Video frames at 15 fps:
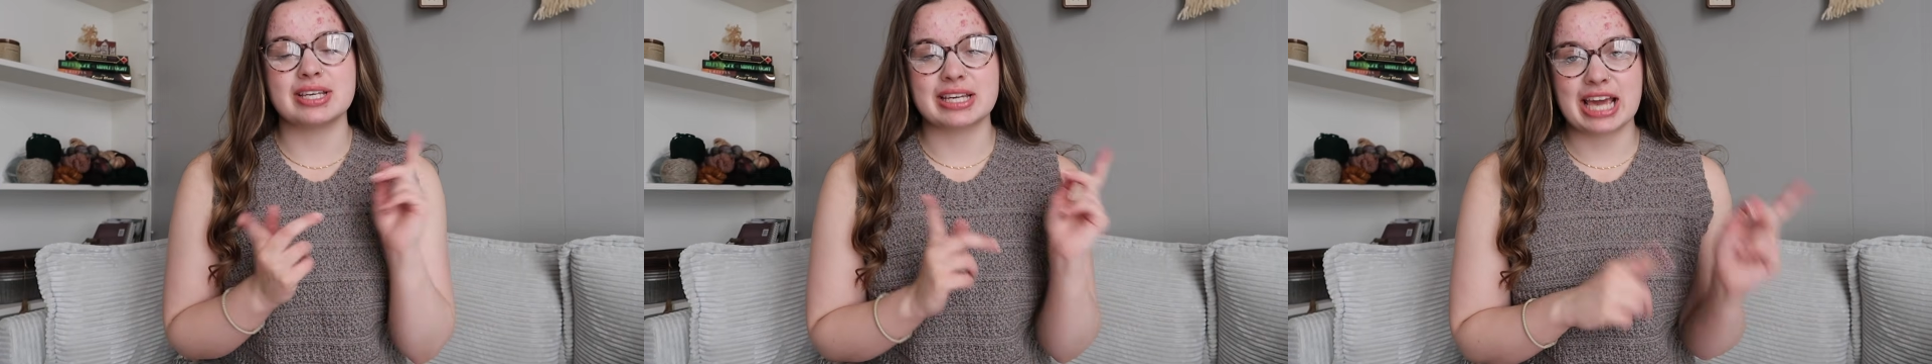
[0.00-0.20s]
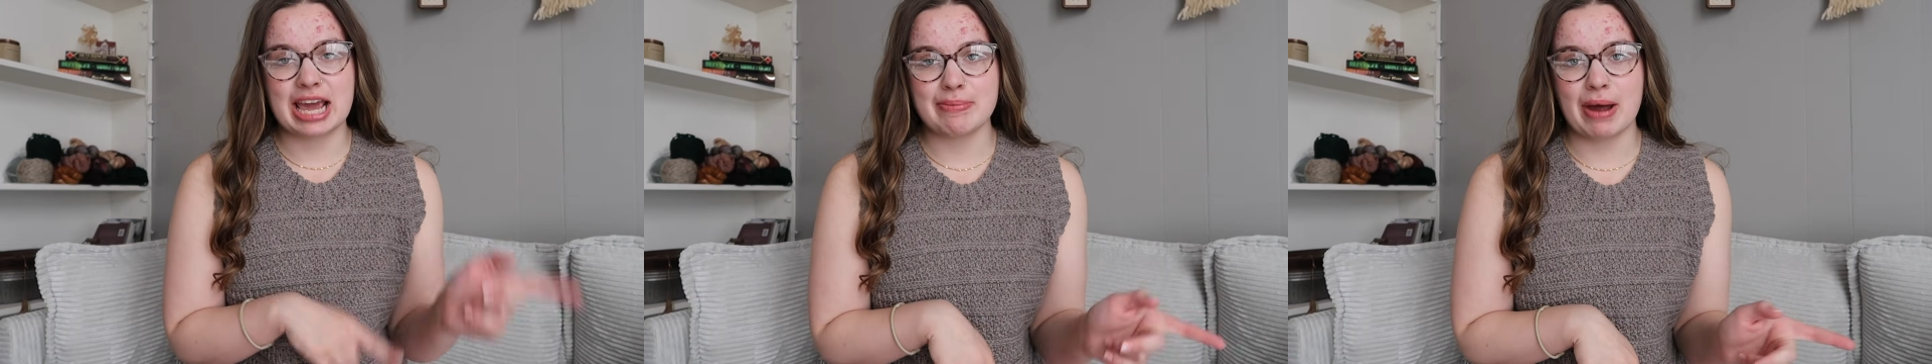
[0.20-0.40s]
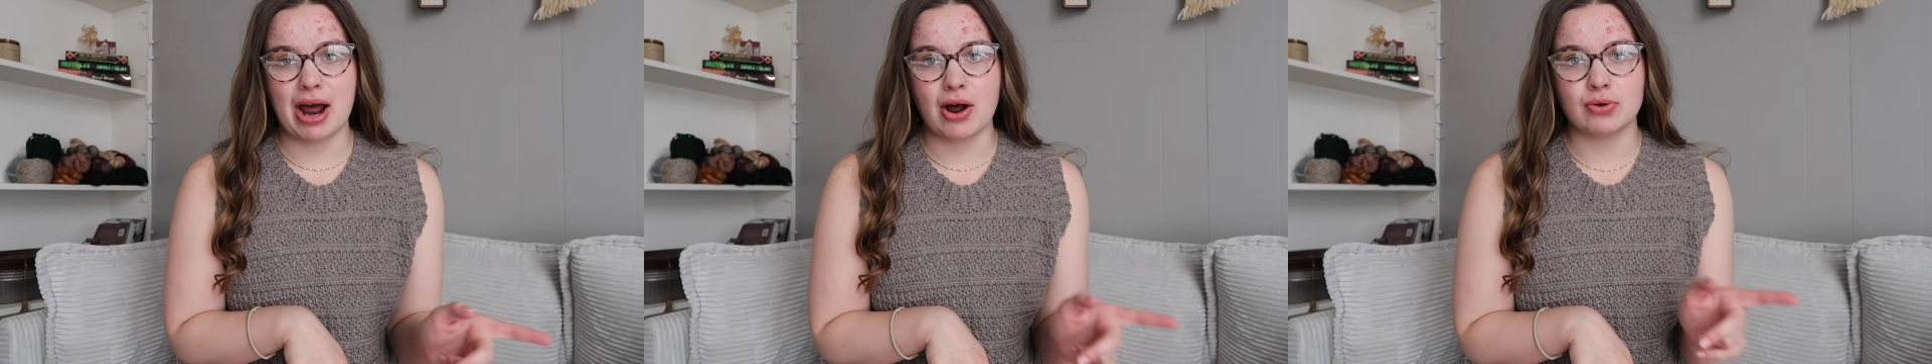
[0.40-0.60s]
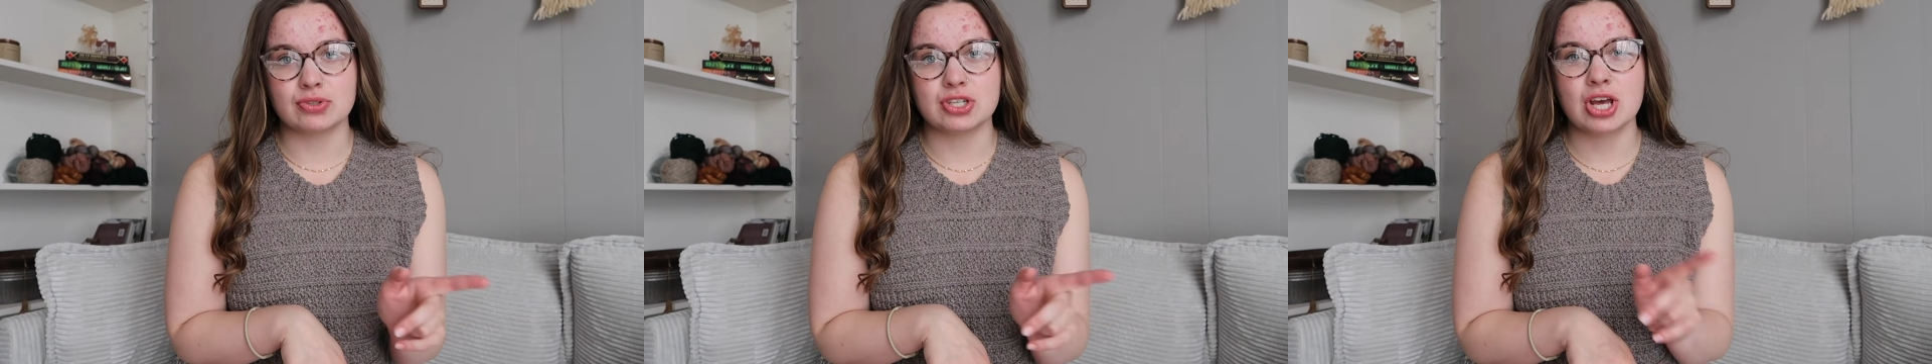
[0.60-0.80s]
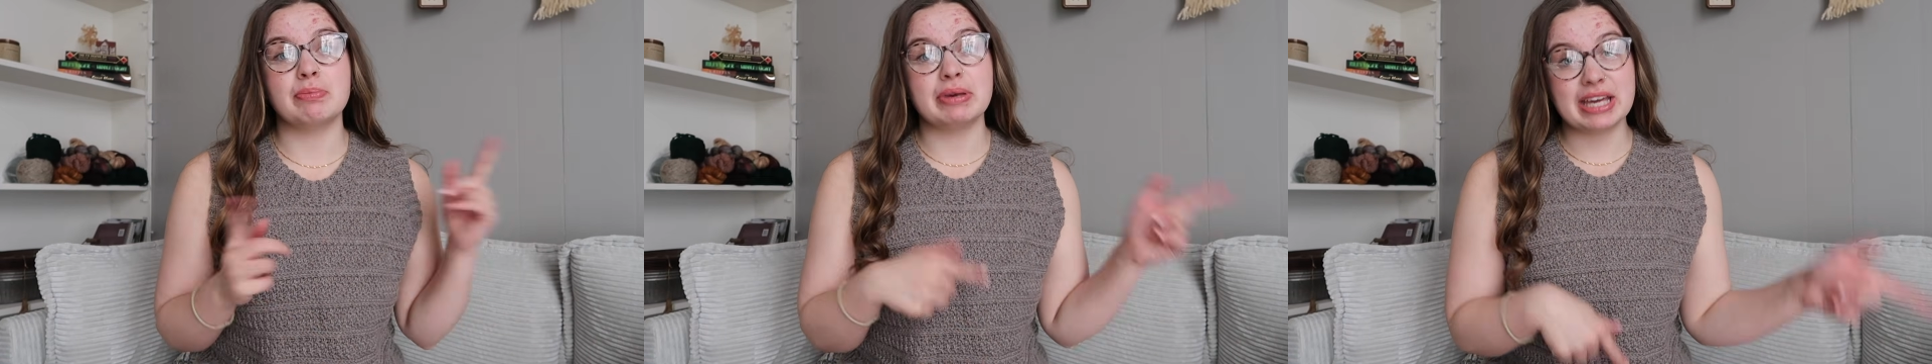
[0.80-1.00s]
It came
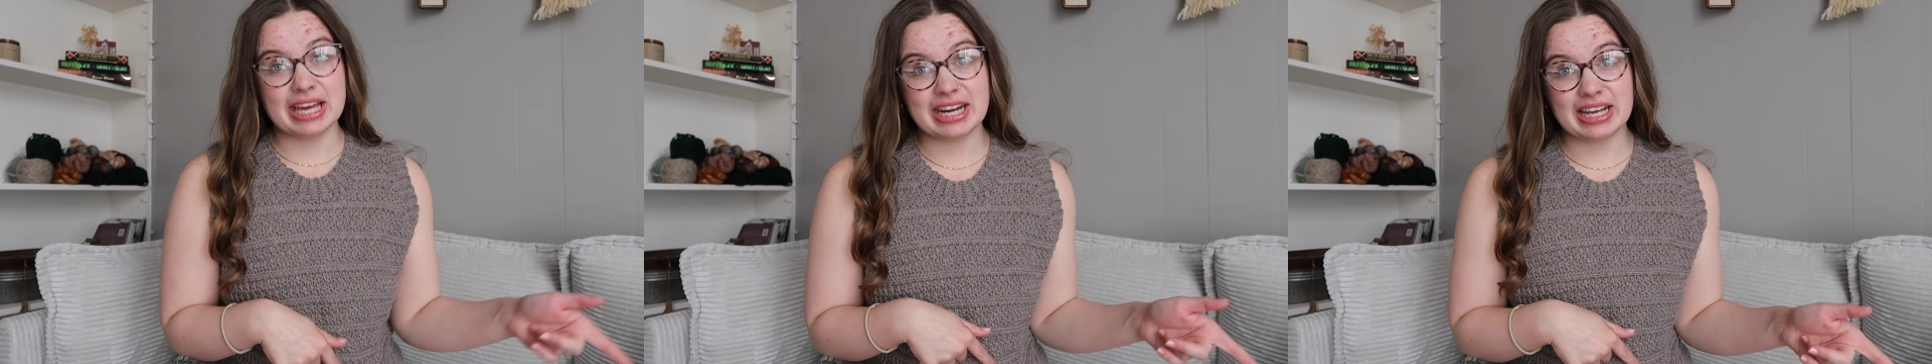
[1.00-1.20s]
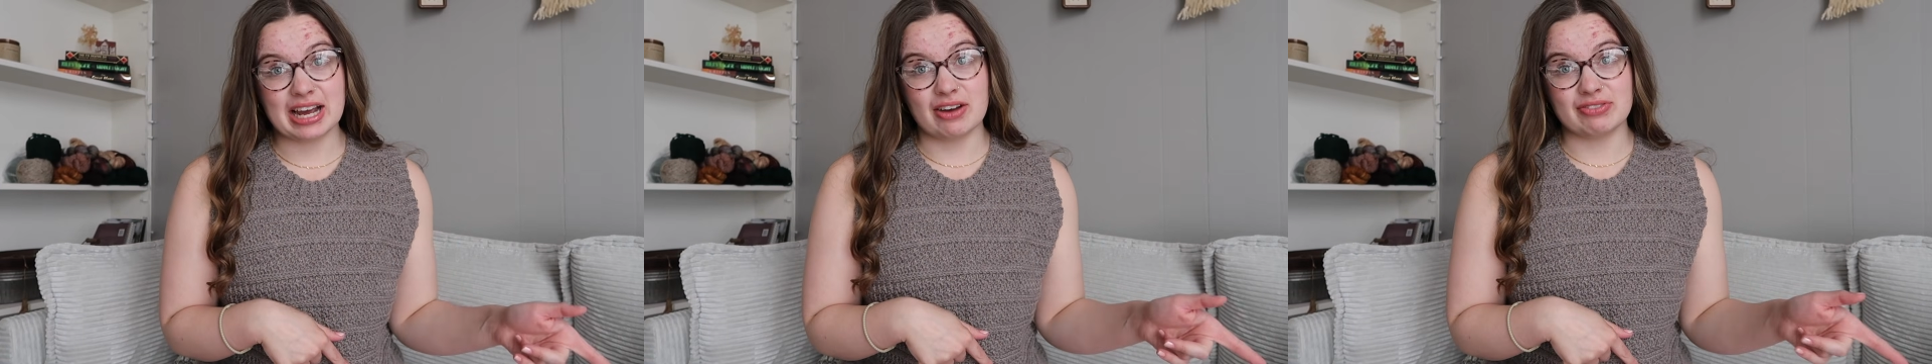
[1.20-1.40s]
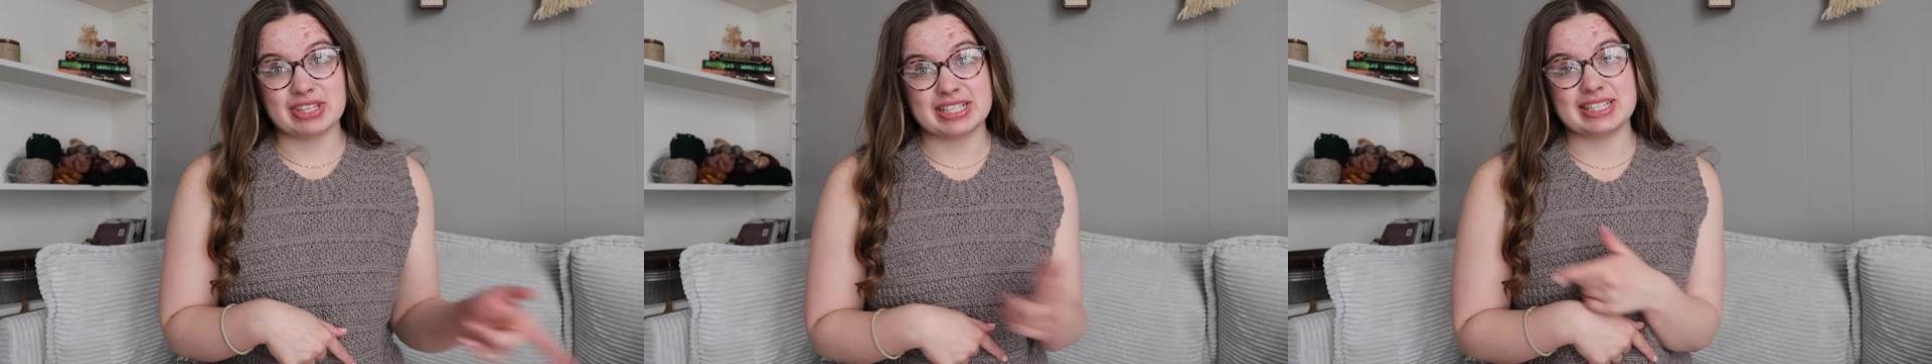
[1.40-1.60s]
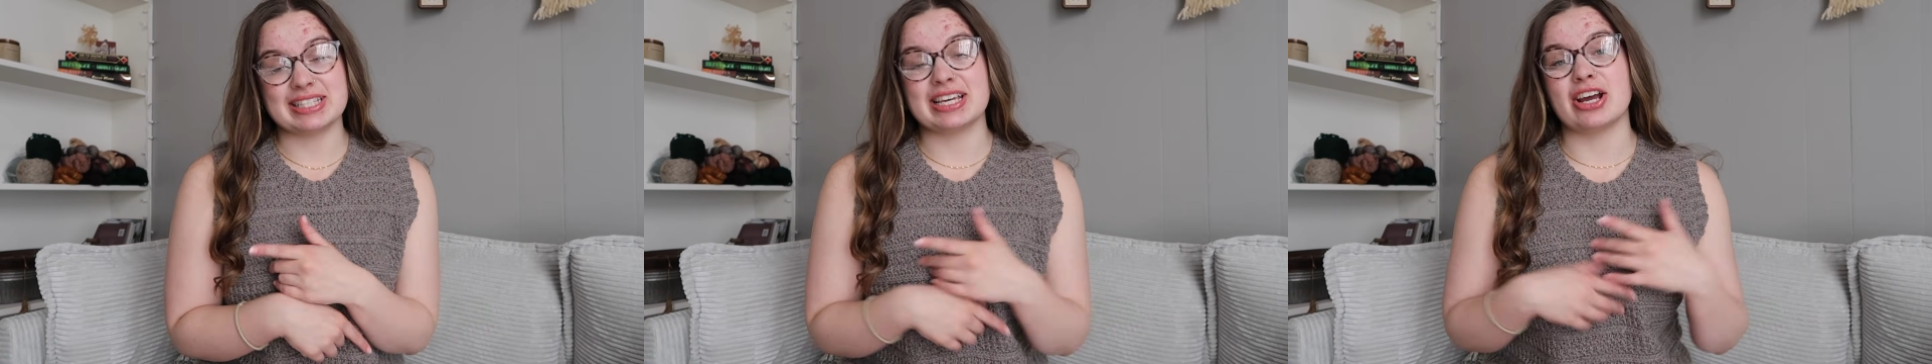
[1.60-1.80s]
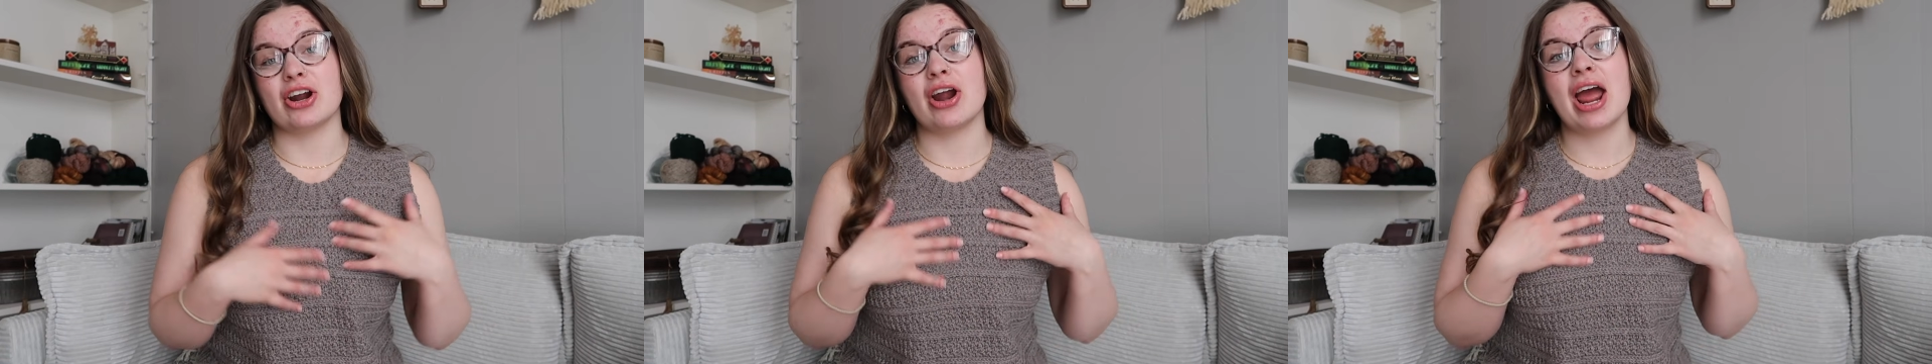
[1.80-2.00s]
out the beginning of
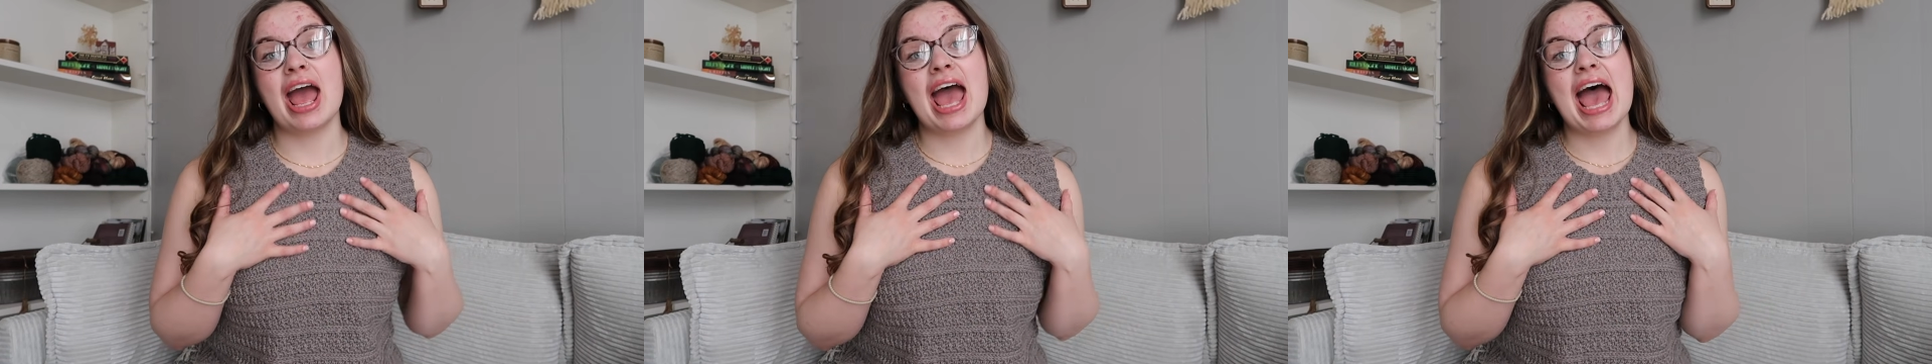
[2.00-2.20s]
this year,